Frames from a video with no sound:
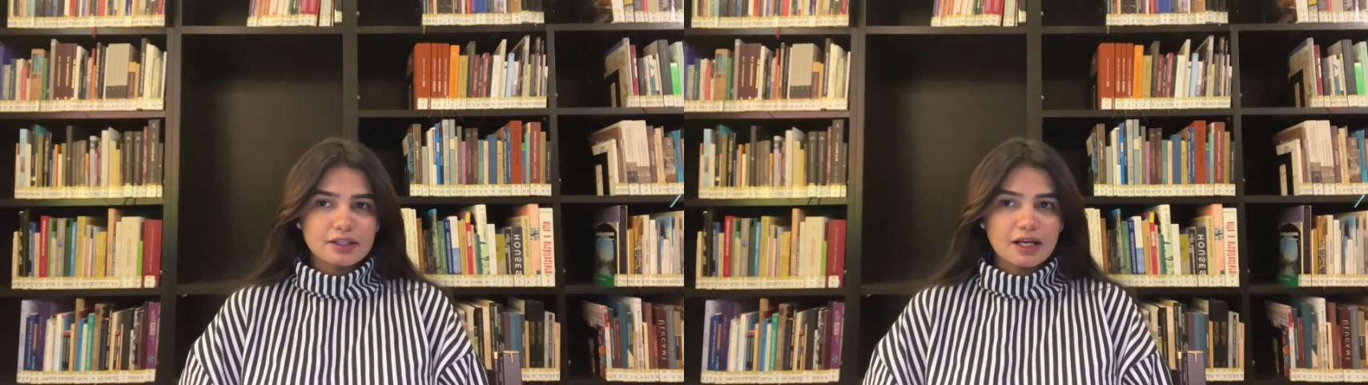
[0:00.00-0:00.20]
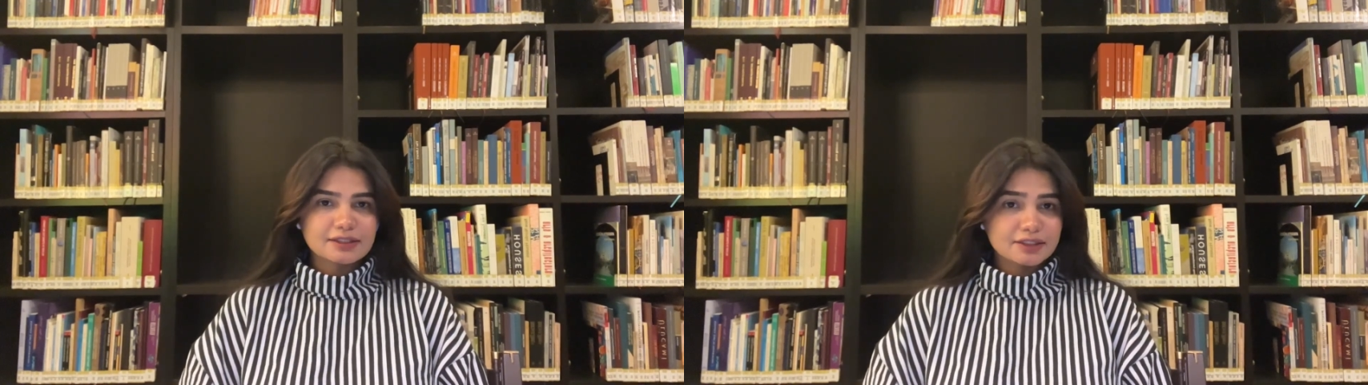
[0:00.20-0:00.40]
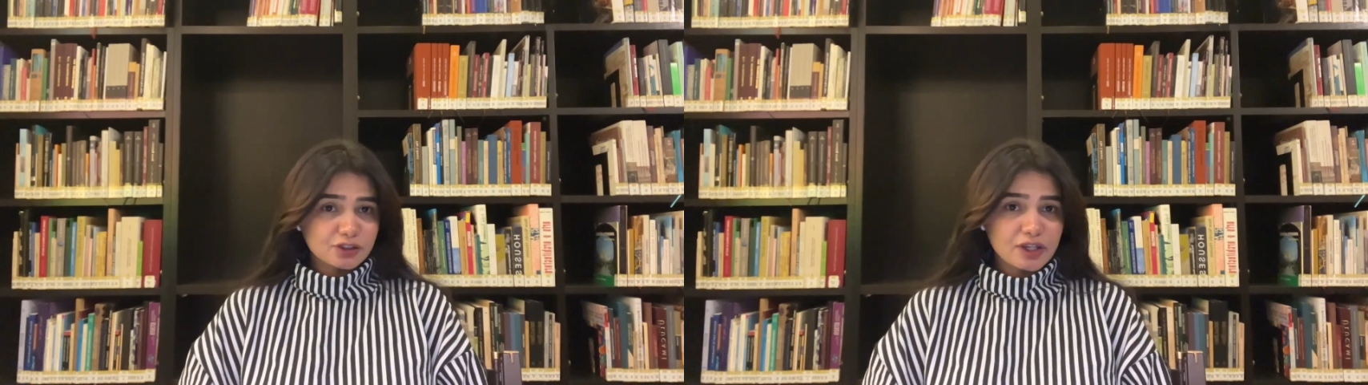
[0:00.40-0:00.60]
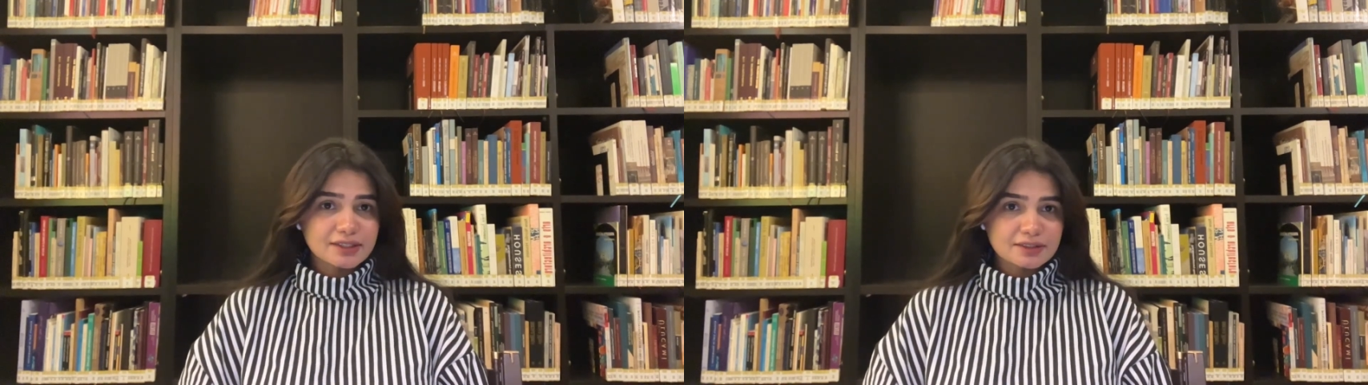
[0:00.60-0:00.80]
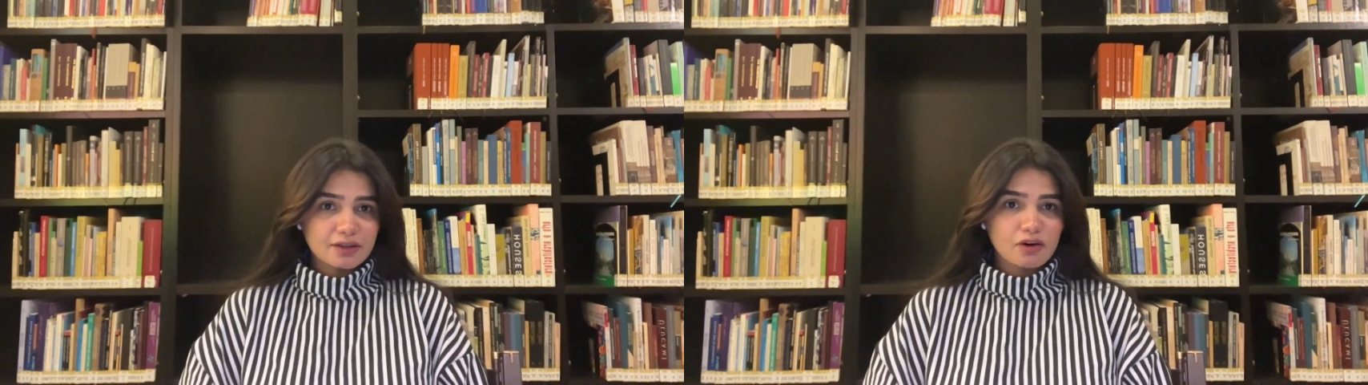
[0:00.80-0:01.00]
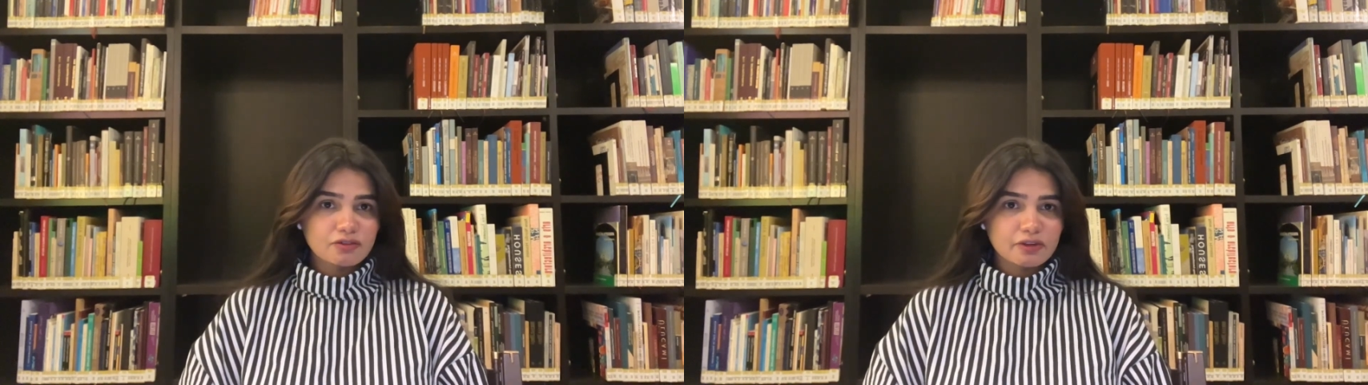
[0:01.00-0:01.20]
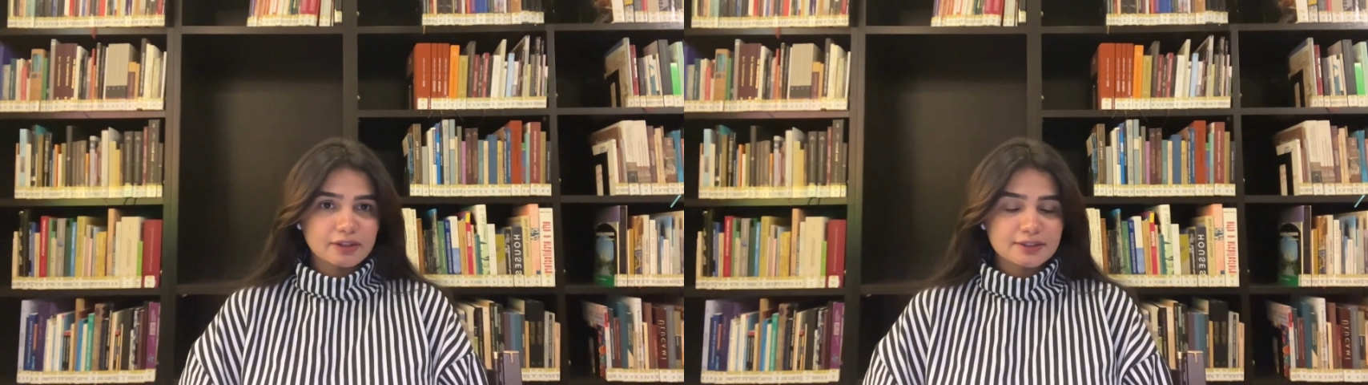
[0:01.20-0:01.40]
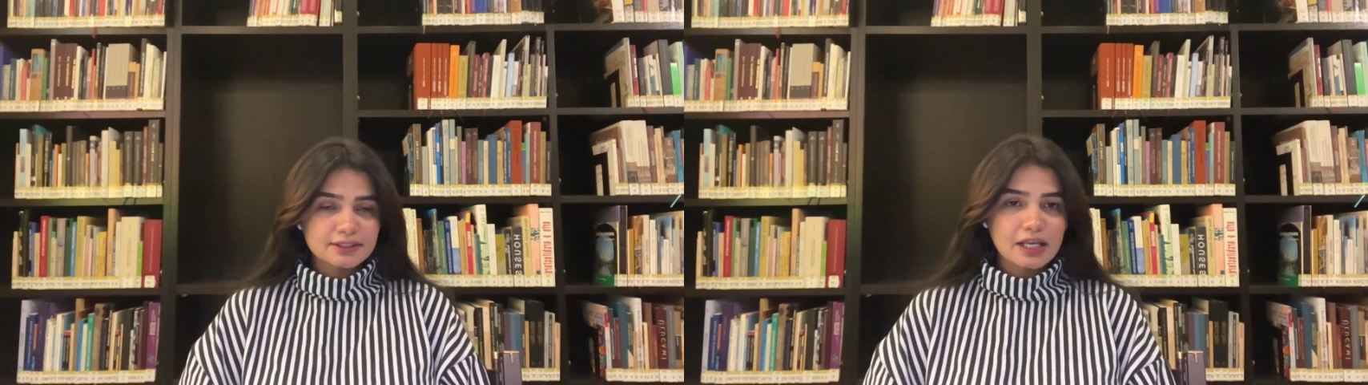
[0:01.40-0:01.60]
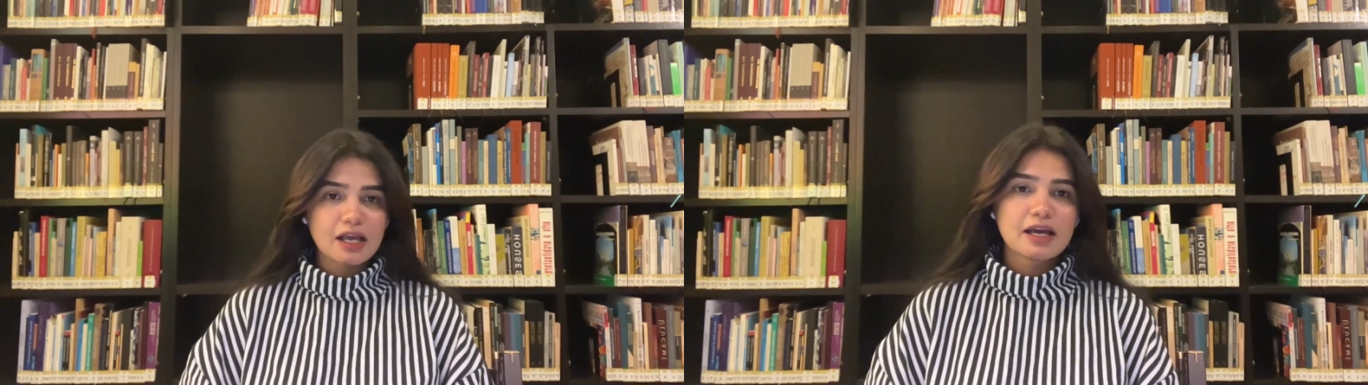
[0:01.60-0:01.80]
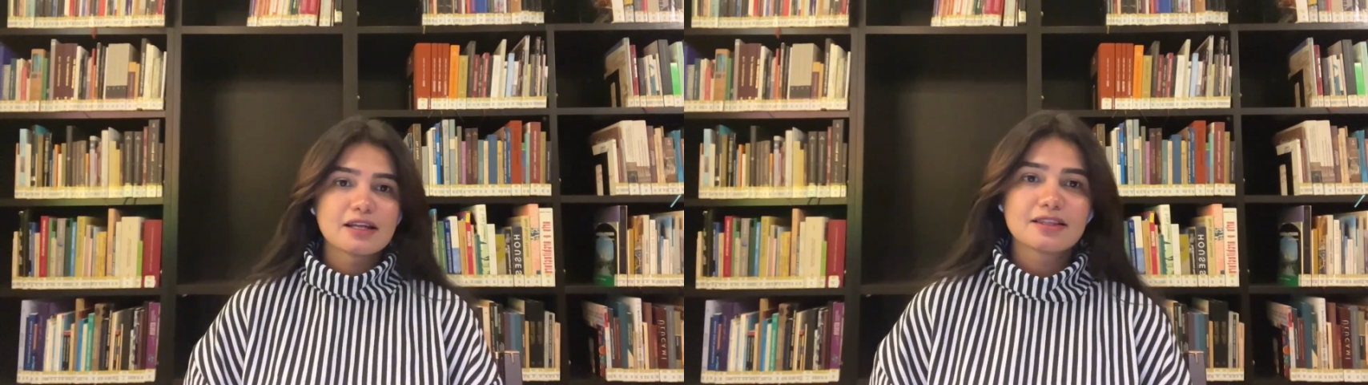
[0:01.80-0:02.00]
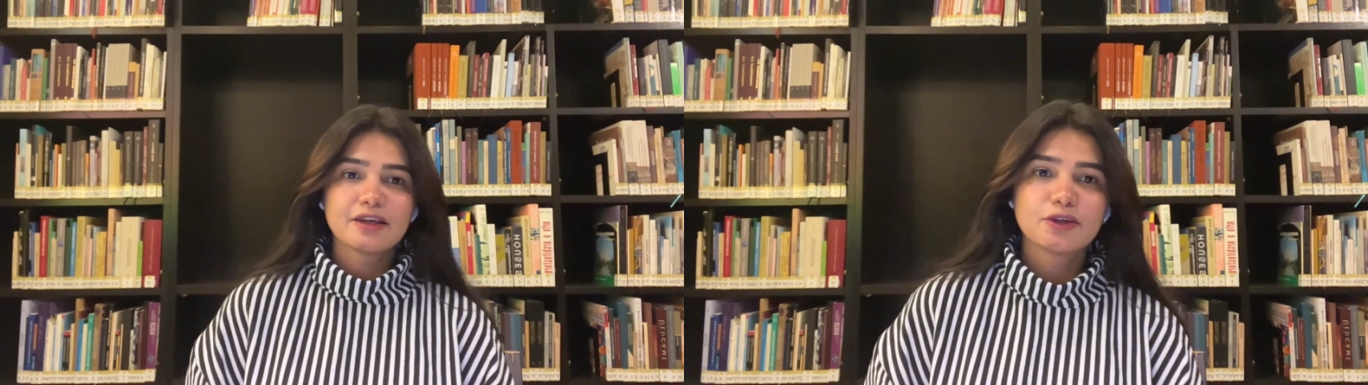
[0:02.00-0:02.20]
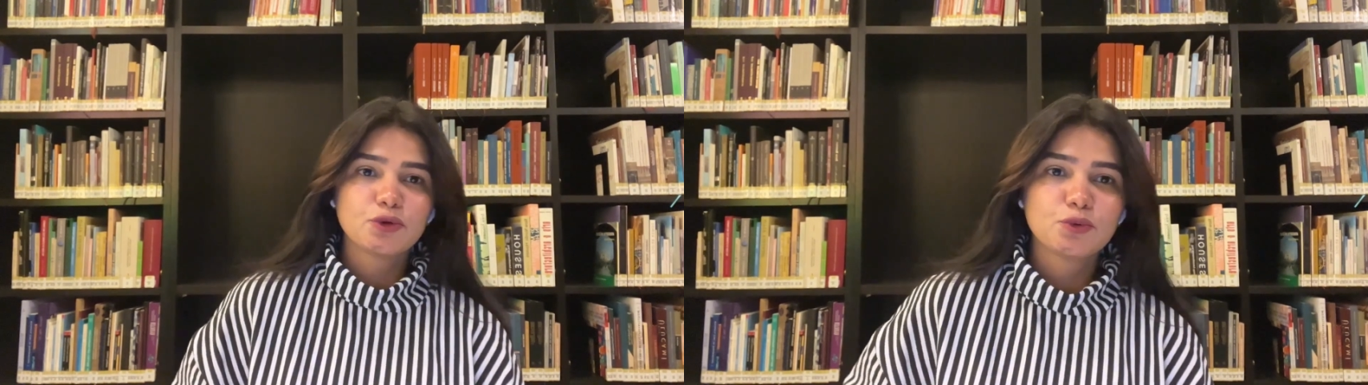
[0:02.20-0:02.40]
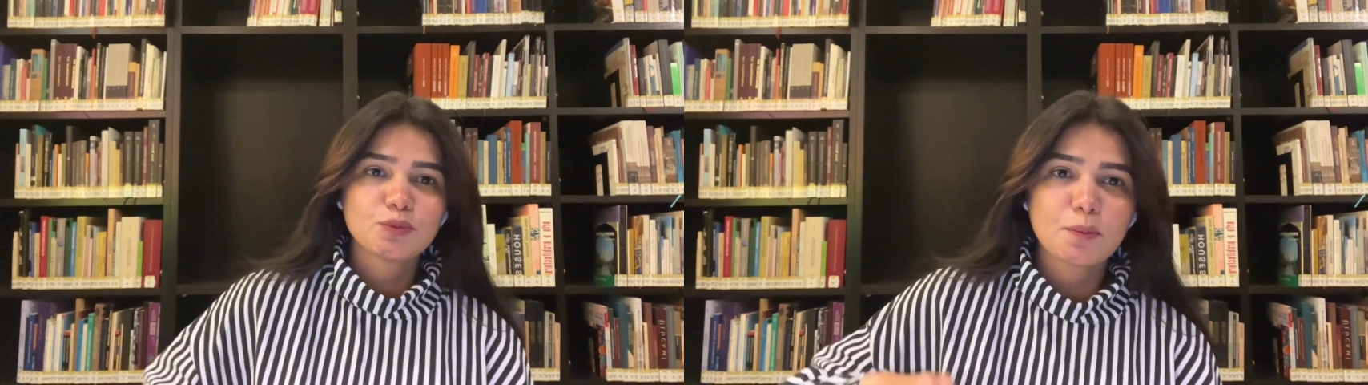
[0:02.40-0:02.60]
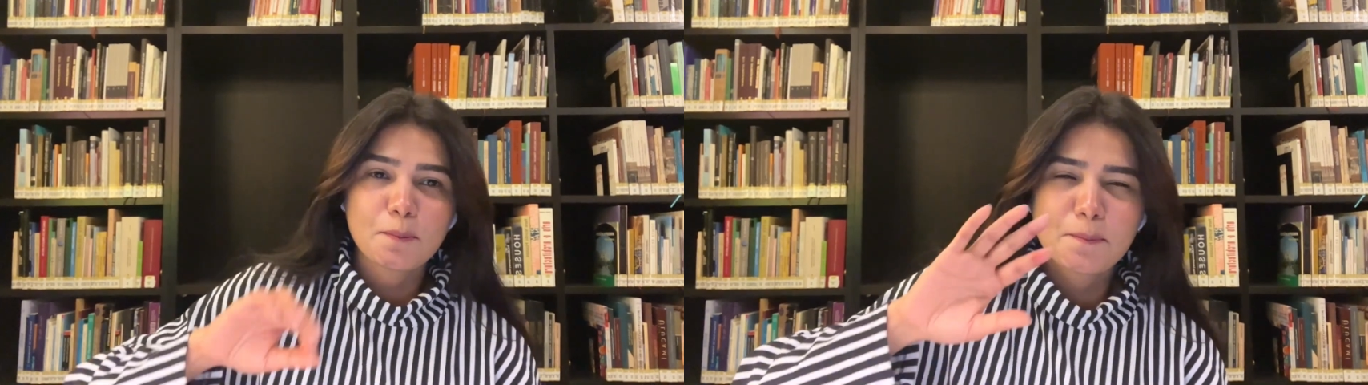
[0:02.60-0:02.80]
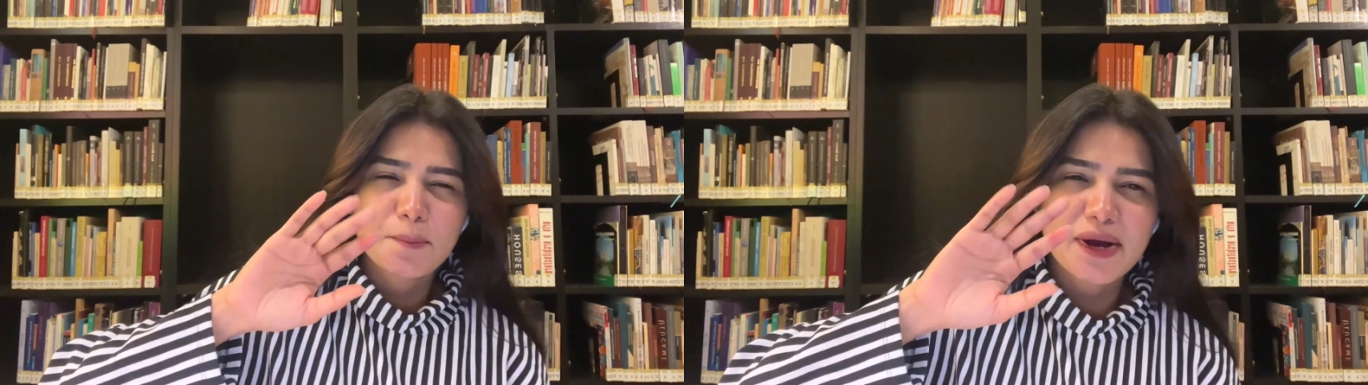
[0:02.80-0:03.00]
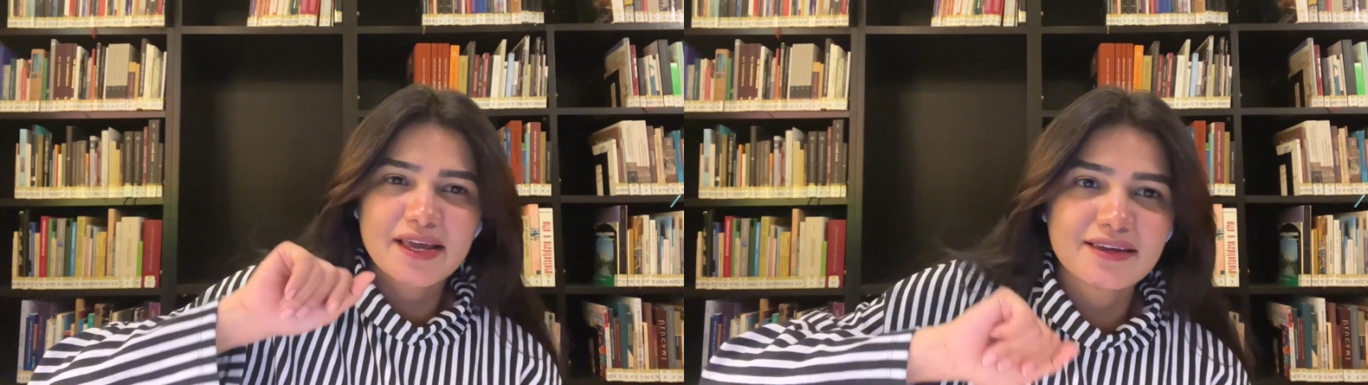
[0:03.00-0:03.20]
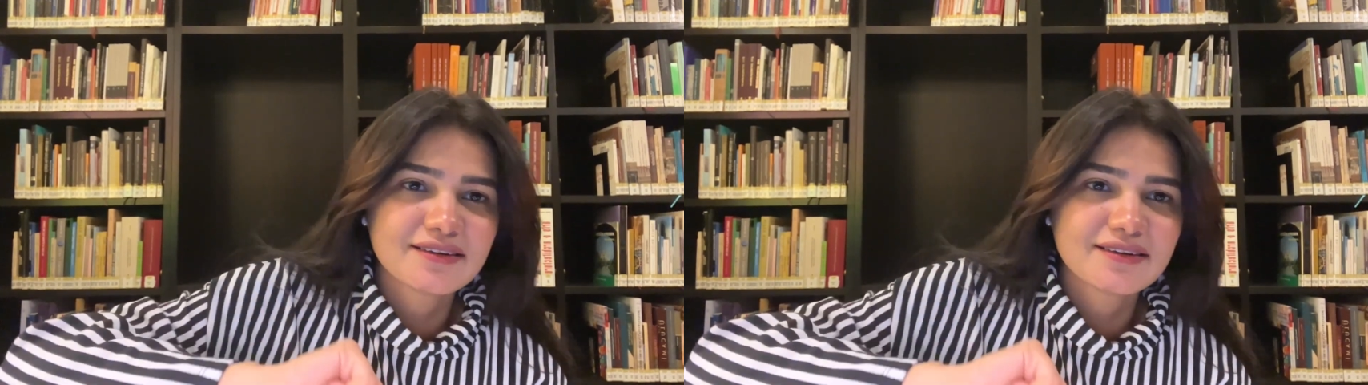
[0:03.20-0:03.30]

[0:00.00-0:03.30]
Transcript: I'll see you guys in the conference. Thank you. Bye.